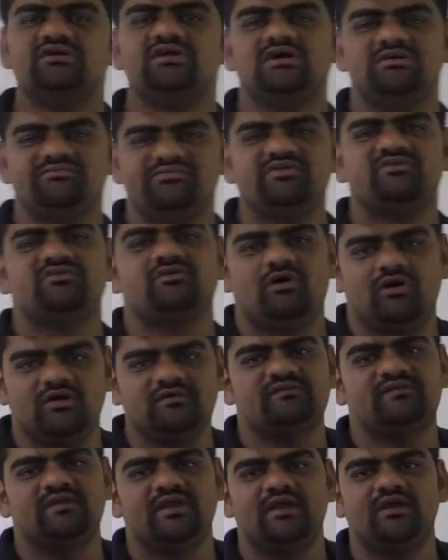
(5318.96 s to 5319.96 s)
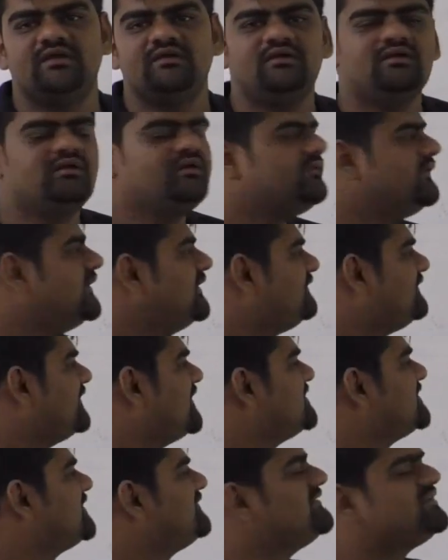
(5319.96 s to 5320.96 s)
terms is constant. Then
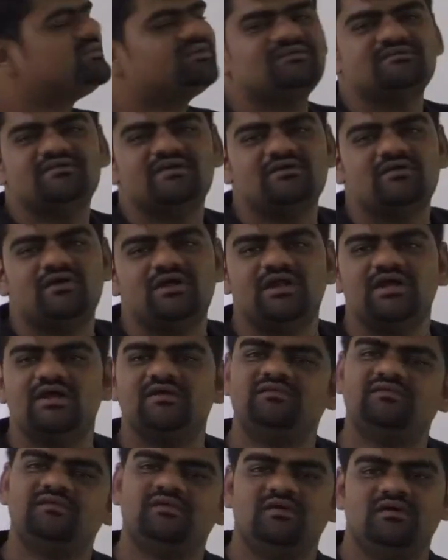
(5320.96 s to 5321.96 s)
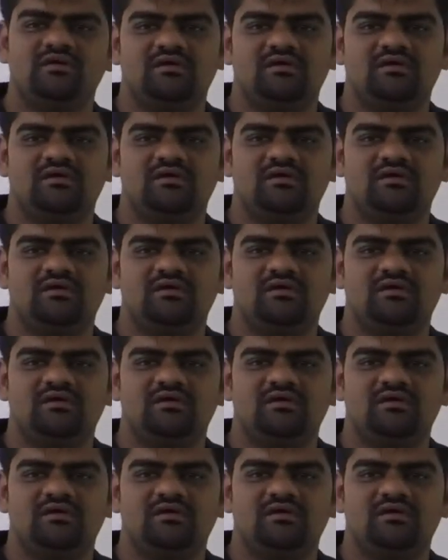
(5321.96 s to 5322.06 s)
such equations are called as,